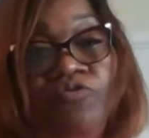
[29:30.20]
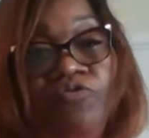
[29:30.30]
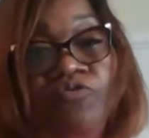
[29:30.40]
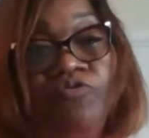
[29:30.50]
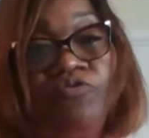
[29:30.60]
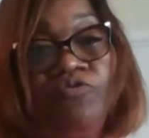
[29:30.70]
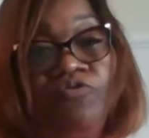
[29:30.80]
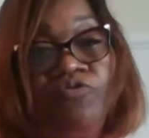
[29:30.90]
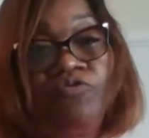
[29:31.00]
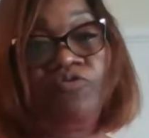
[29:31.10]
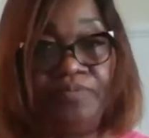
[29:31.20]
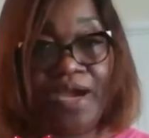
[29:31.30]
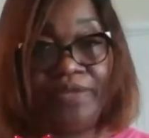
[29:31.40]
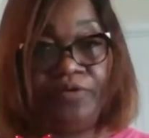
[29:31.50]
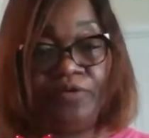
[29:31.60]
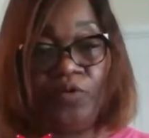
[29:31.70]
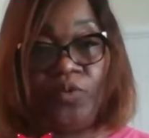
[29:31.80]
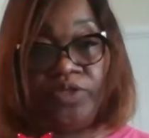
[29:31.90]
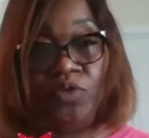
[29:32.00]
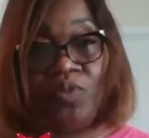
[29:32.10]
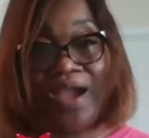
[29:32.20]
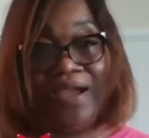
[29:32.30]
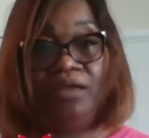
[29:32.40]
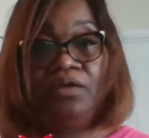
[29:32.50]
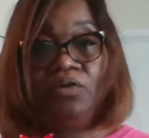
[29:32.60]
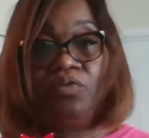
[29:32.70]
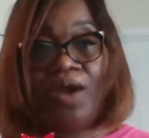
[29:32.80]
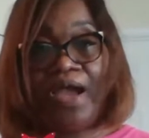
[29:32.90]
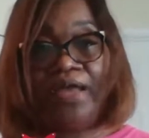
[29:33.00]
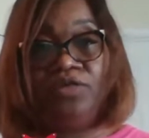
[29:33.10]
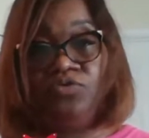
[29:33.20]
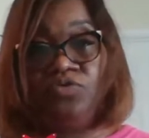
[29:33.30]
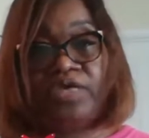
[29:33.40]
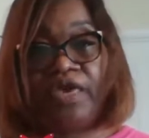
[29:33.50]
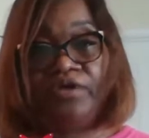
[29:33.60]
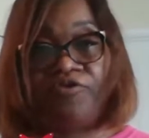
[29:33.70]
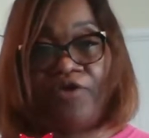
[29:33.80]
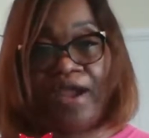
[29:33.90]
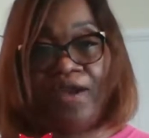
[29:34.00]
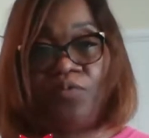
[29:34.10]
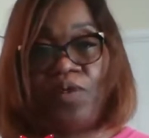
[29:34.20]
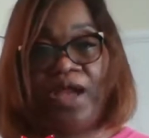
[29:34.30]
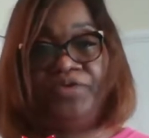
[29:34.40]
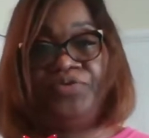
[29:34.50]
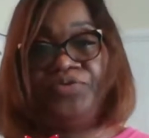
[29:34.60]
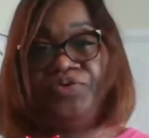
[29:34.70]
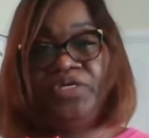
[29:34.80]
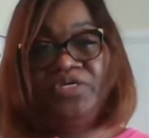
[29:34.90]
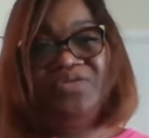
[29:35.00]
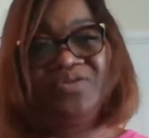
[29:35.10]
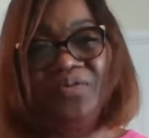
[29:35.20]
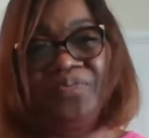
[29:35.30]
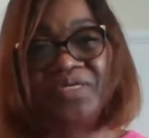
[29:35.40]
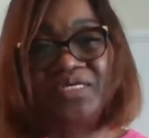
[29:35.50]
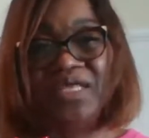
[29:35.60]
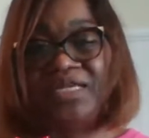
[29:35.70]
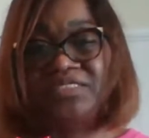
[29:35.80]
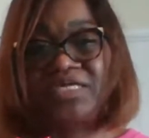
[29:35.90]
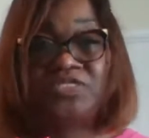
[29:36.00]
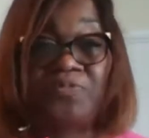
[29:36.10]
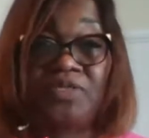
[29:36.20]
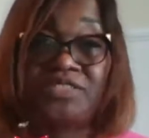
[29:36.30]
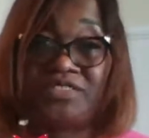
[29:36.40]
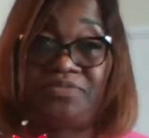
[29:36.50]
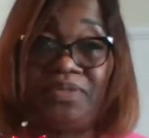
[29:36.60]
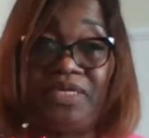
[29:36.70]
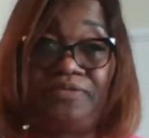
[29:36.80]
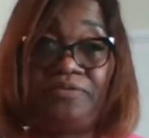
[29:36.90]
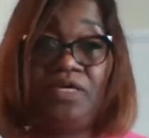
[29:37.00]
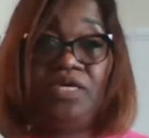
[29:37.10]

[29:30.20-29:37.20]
We want to heal everybody. We want to wonder why you can't cry, why because a lot of times, especially as men,